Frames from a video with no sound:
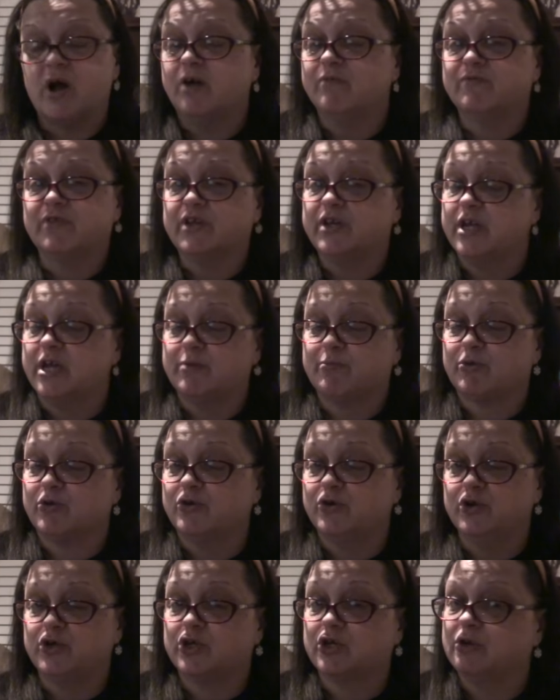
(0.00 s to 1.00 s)
of the
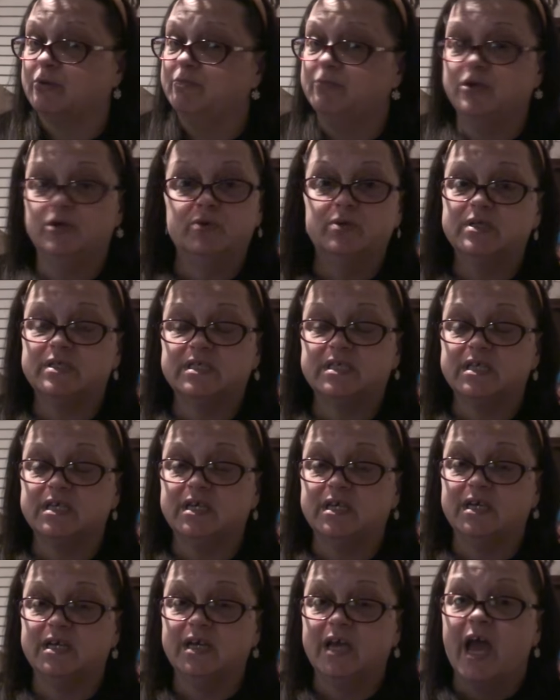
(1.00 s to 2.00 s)
neighborhood
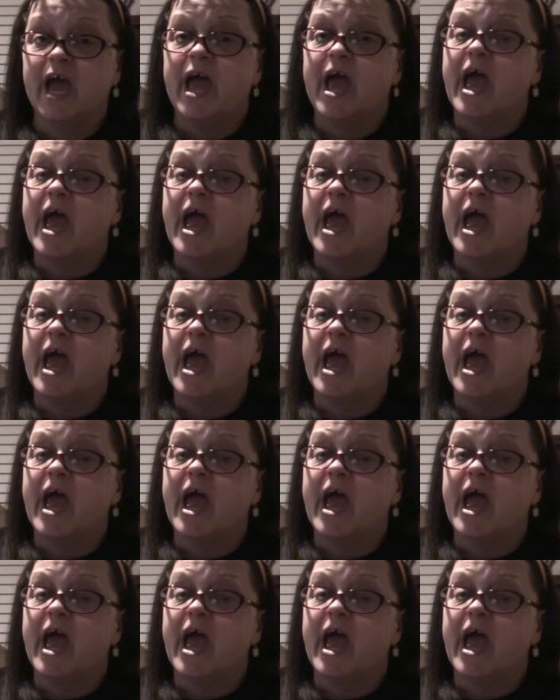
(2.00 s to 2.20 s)
community.